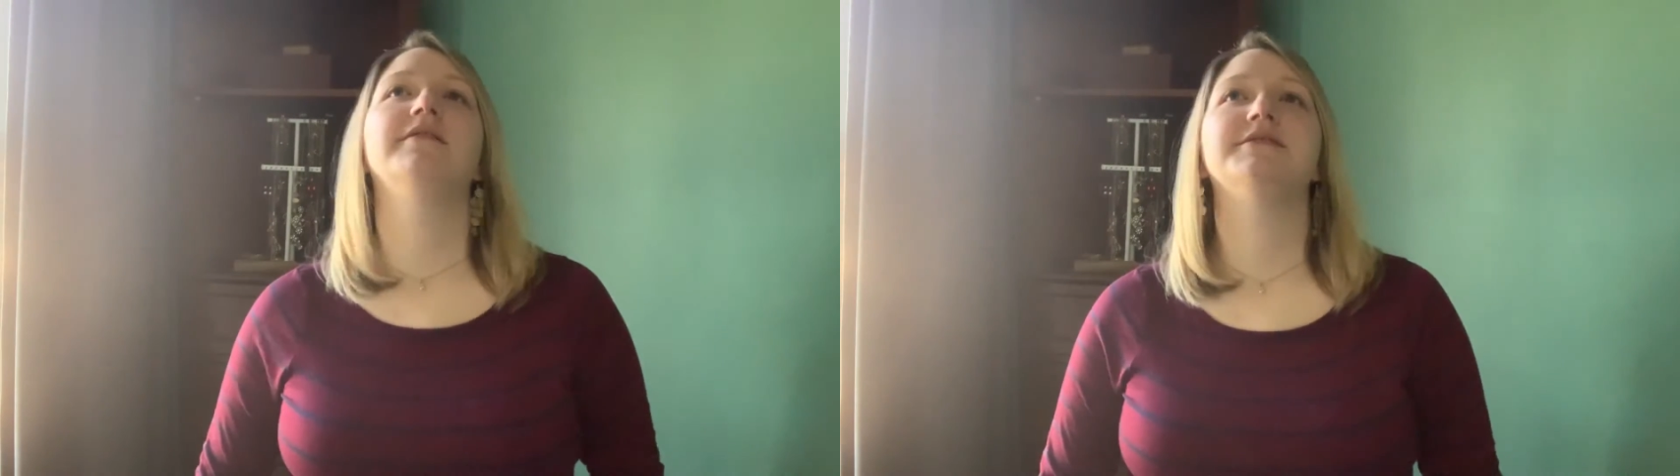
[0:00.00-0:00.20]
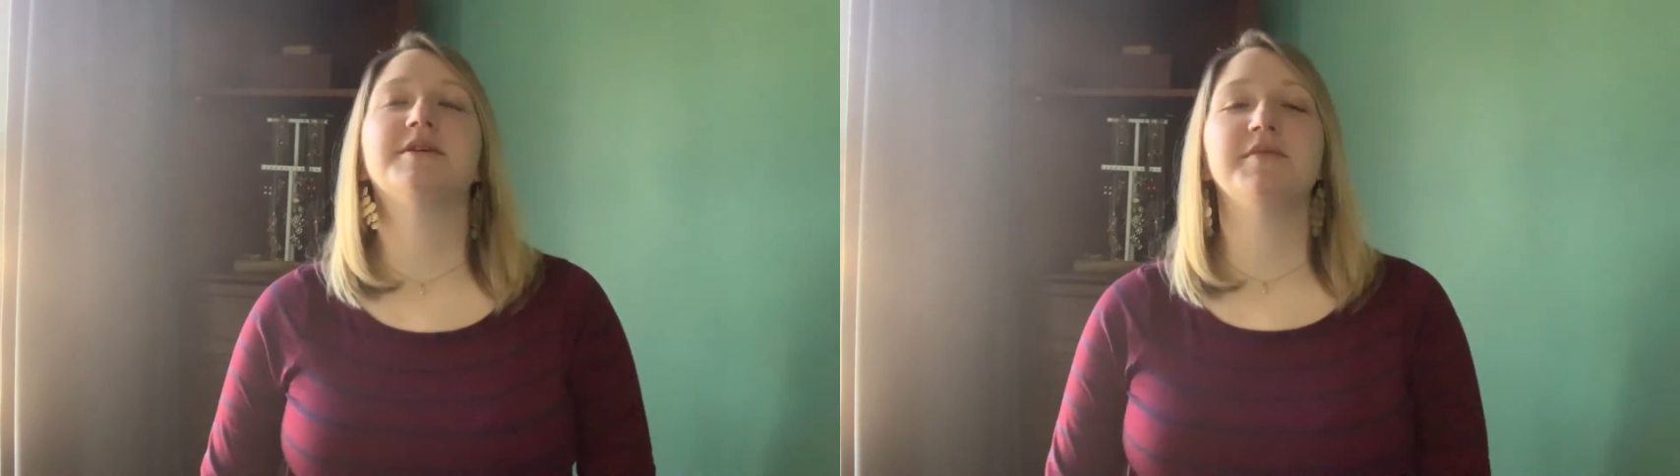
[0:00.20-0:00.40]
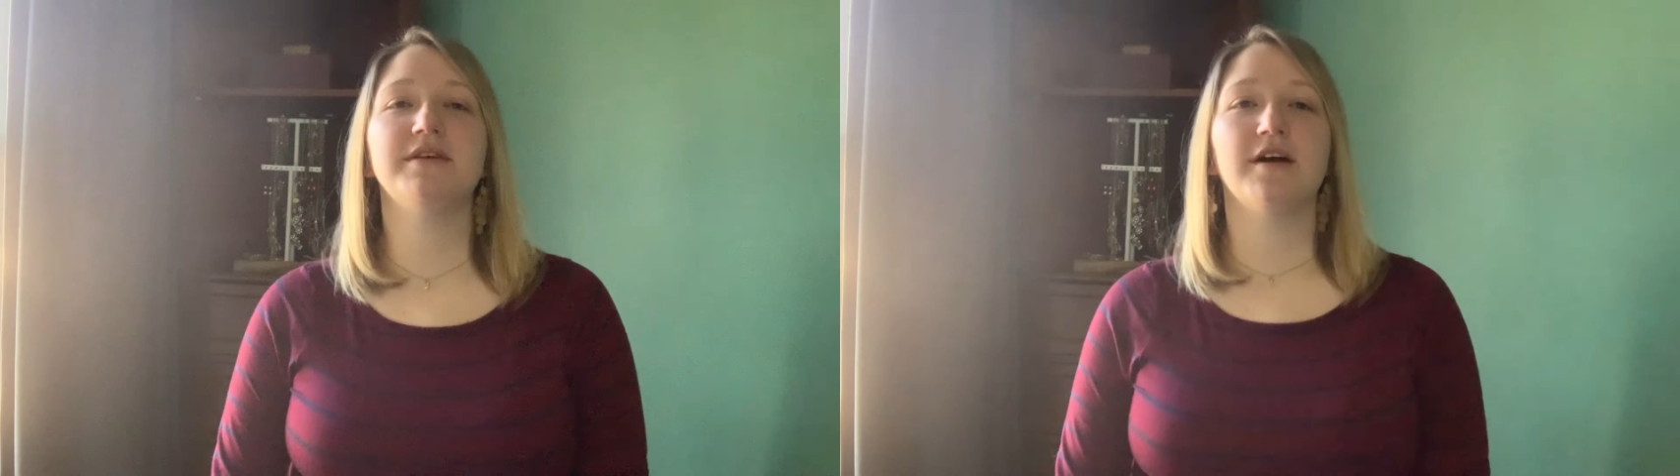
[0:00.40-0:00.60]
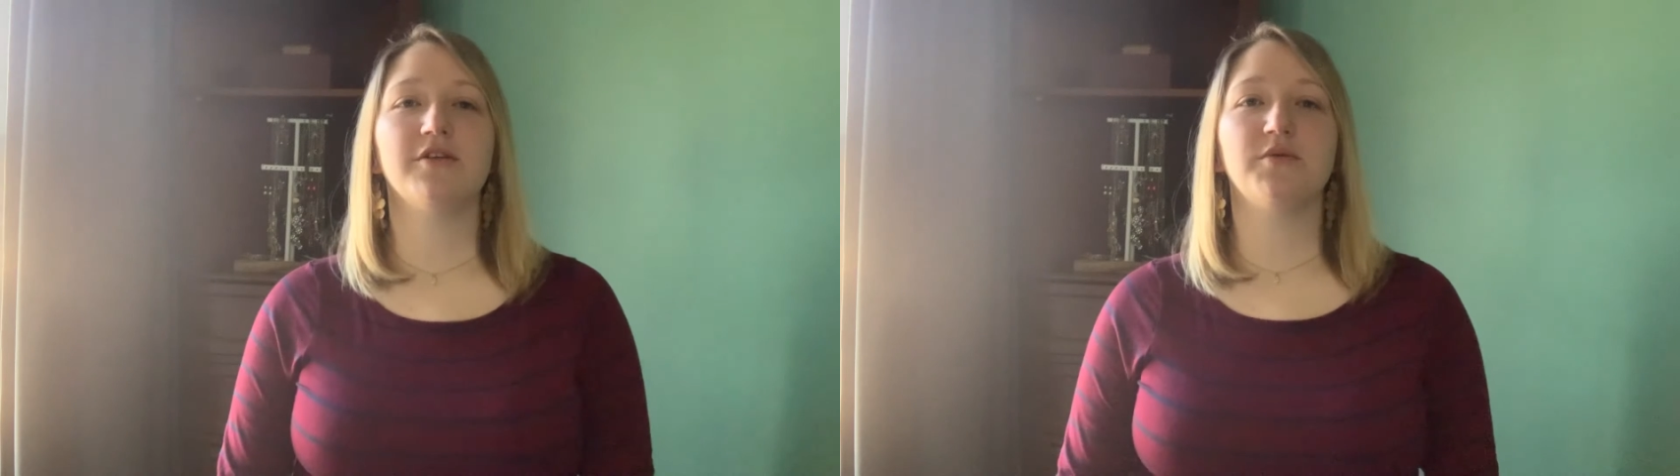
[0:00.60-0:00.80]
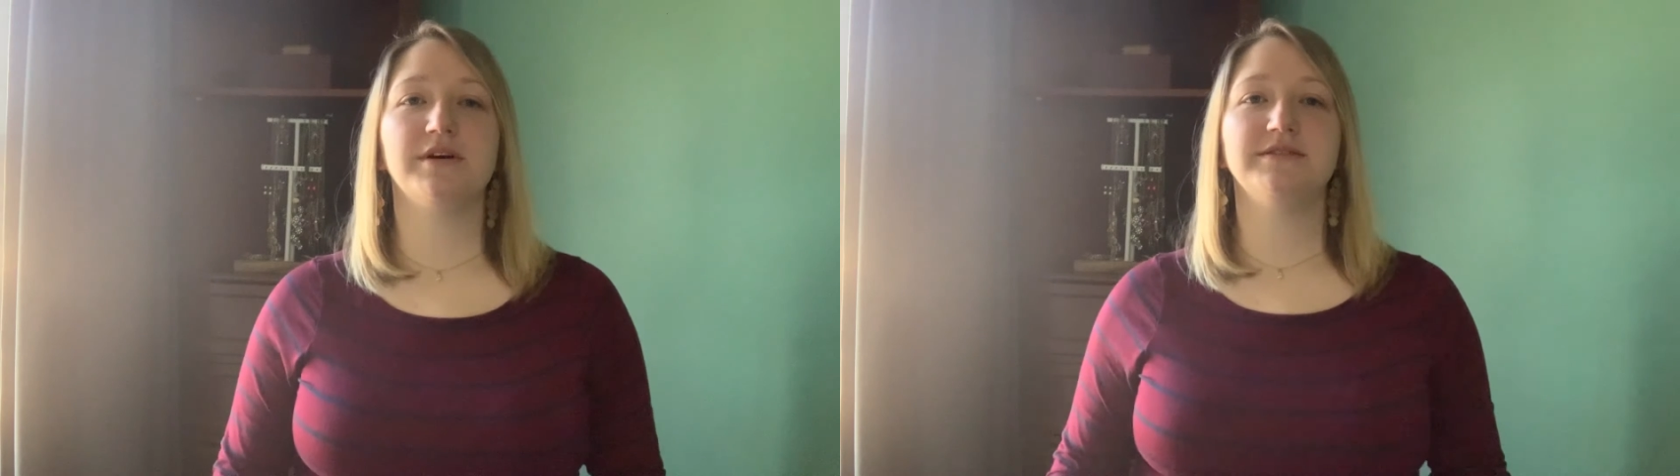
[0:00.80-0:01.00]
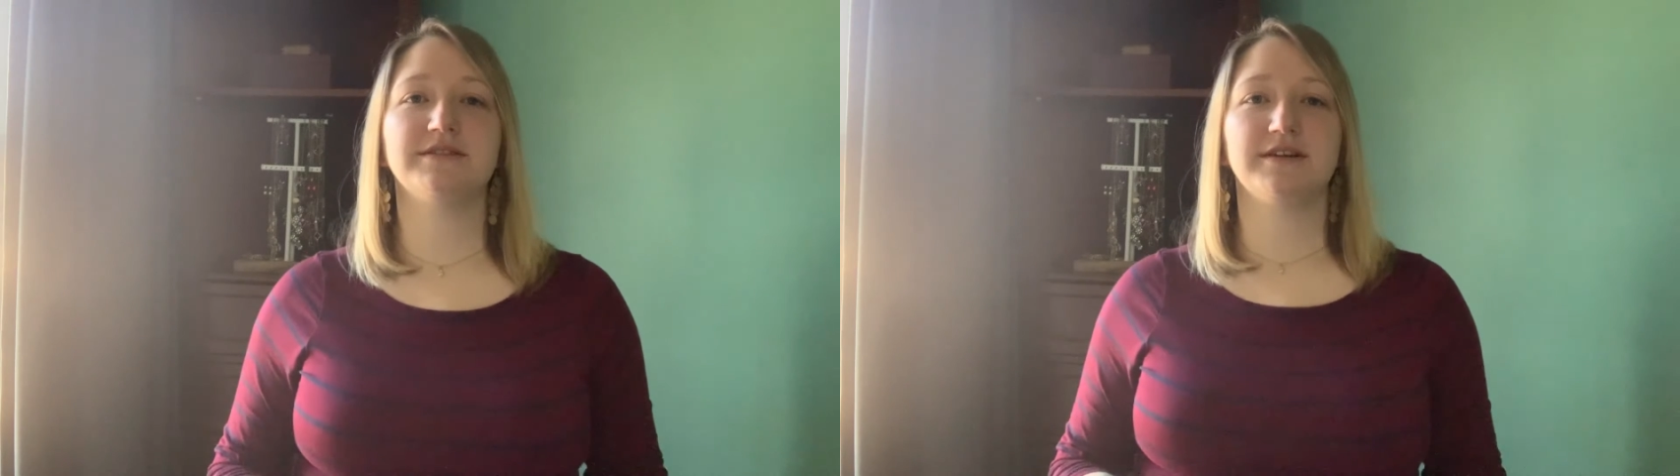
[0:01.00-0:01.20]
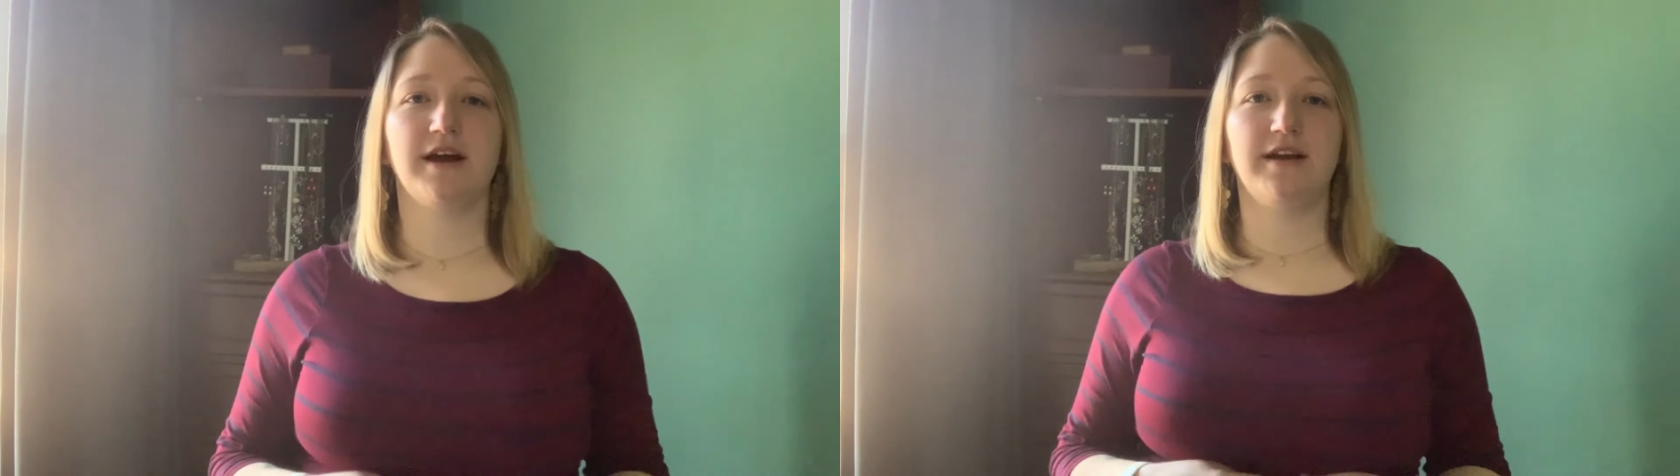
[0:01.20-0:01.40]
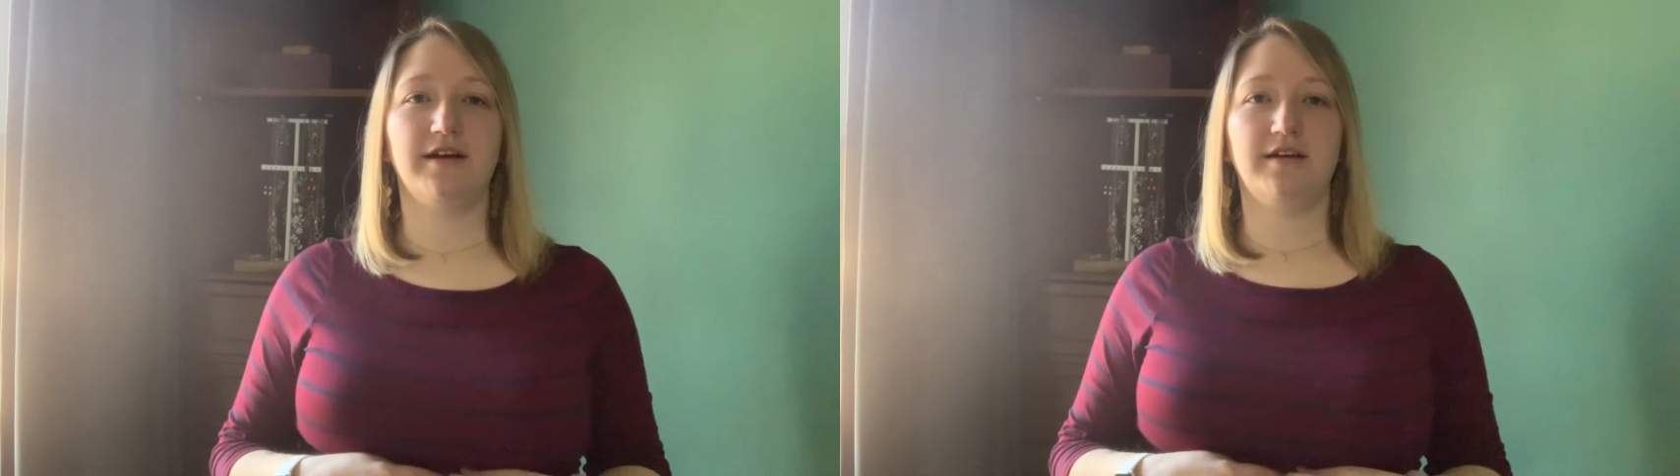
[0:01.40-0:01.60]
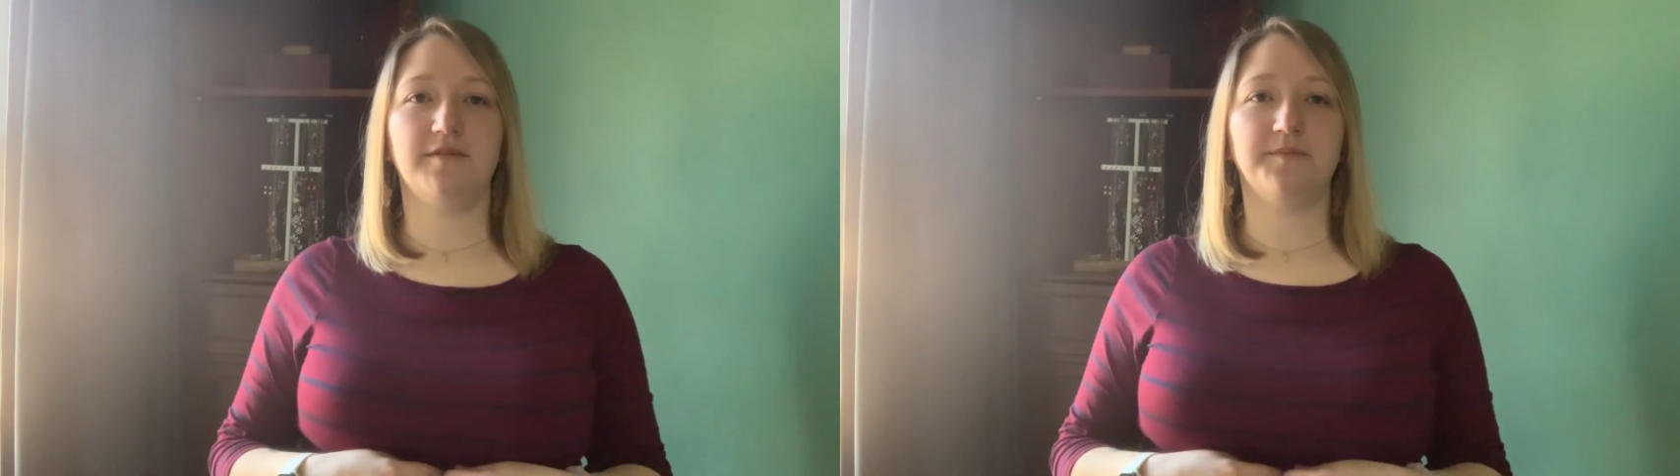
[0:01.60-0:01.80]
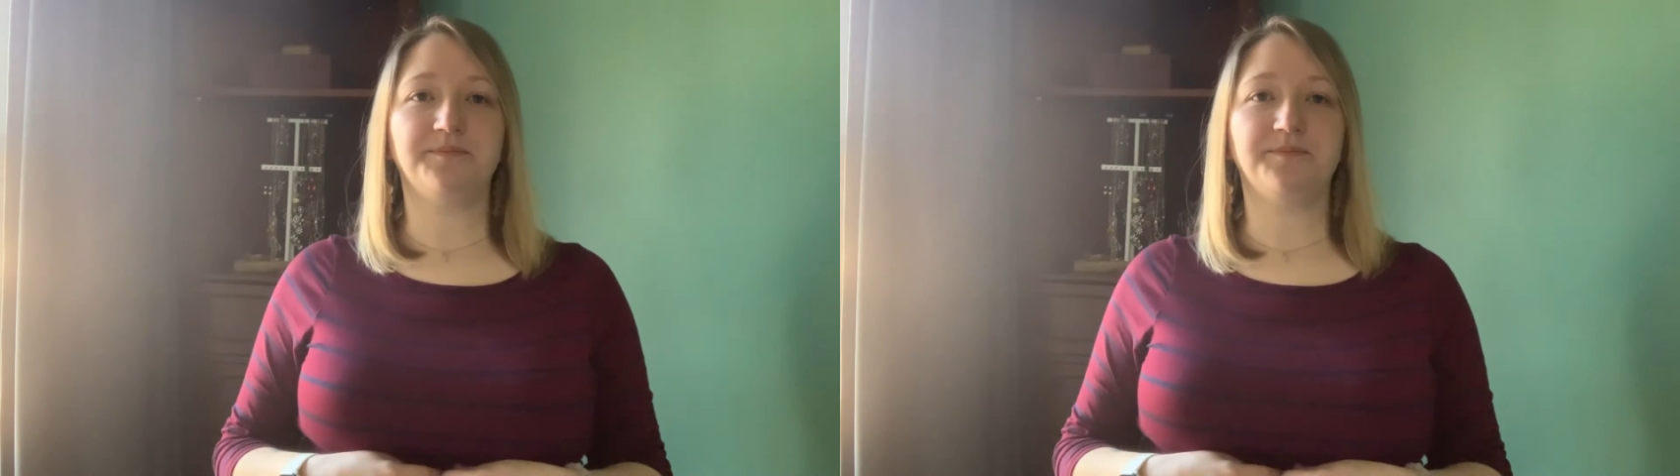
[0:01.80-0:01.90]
some of the other ones kind of